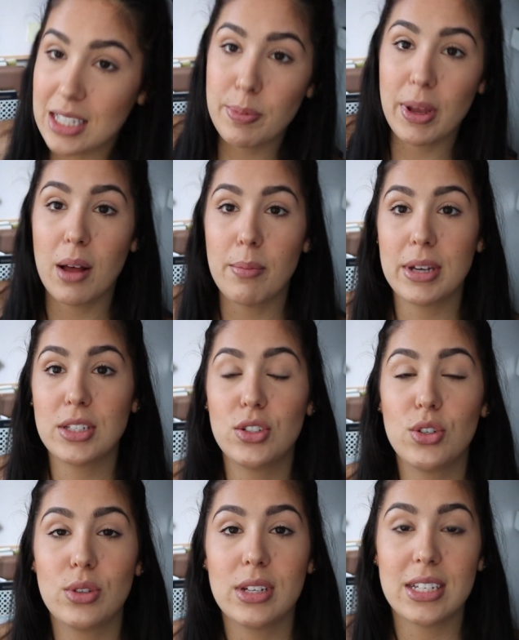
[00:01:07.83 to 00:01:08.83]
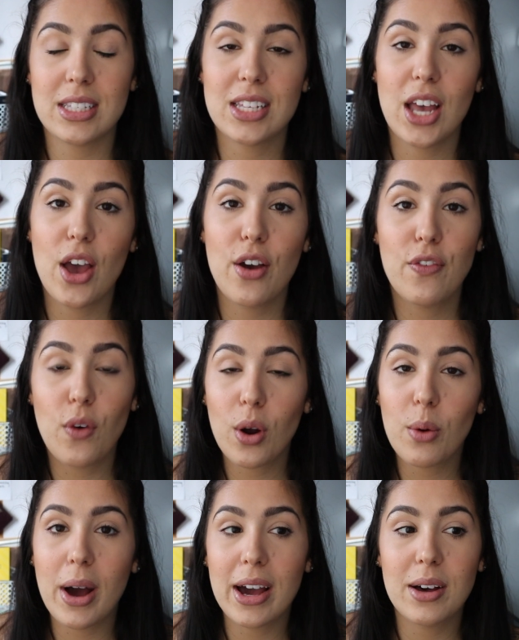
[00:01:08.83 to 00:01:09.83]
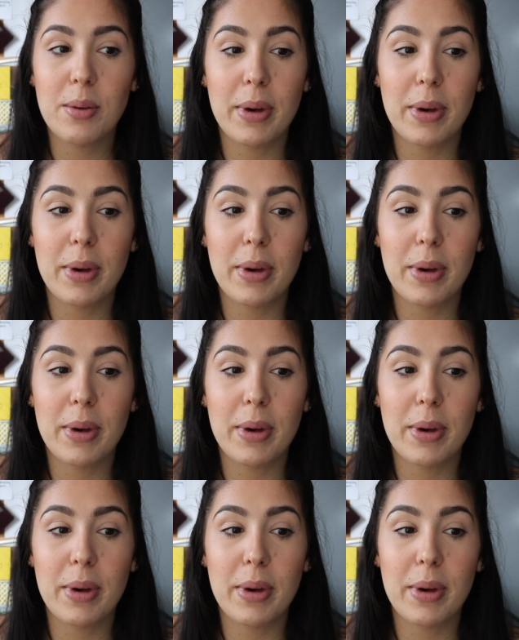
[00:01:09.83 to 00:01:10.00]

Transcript: has been on my to-do list for a while,